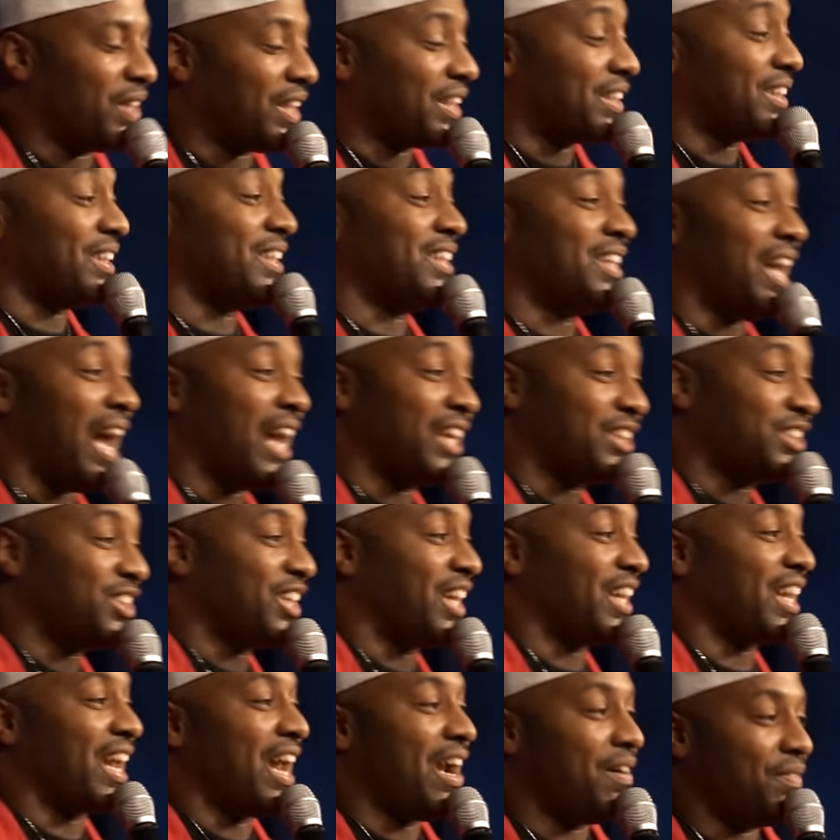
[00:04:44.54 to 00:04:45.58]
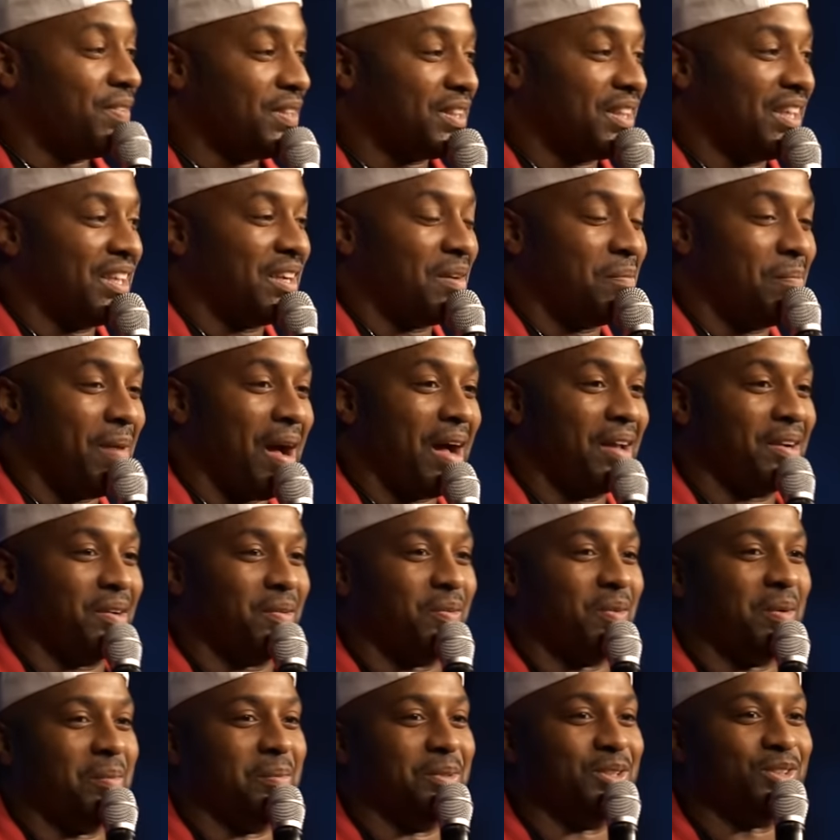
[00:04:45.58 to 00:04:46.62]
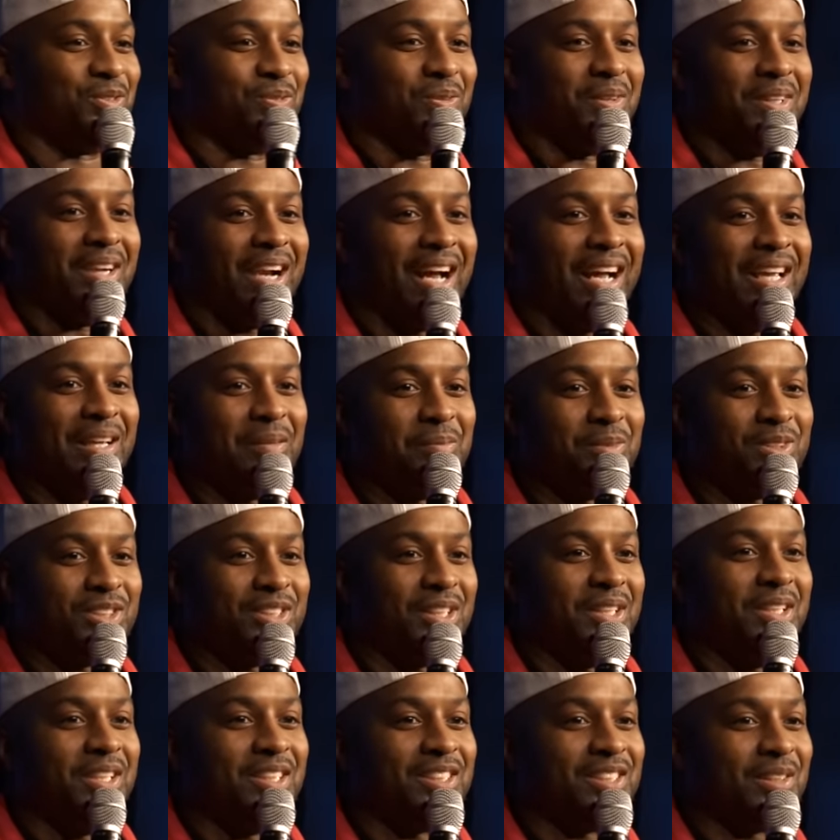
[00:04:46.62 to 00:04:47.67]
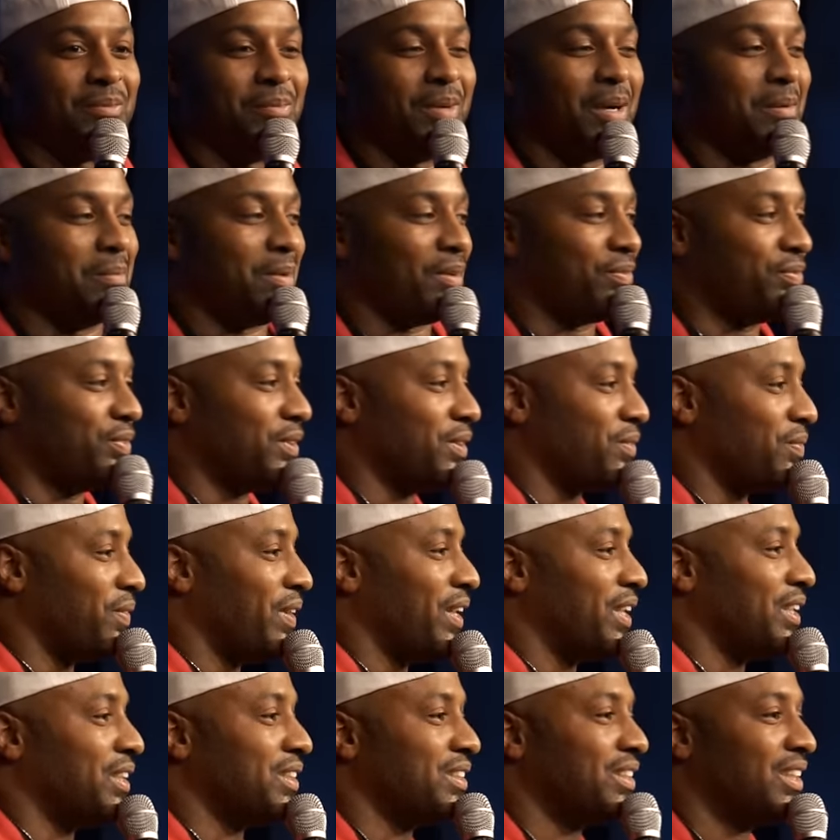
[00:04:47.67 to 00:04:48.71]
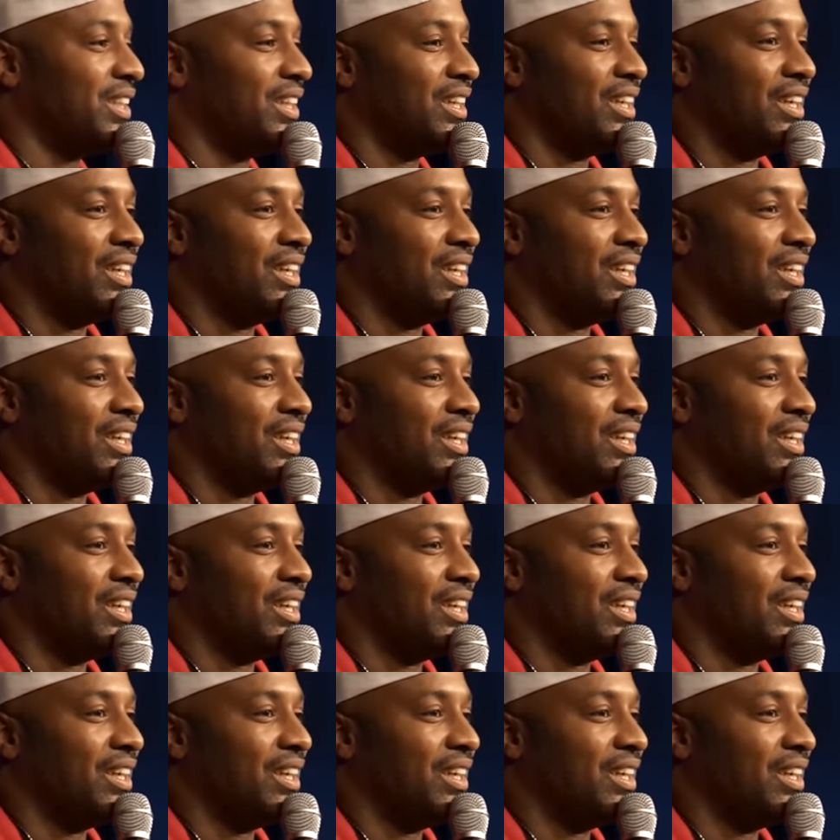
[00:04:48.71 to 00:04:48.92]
Like, I check everything about a woman's foot. I am serious about my foot fetish.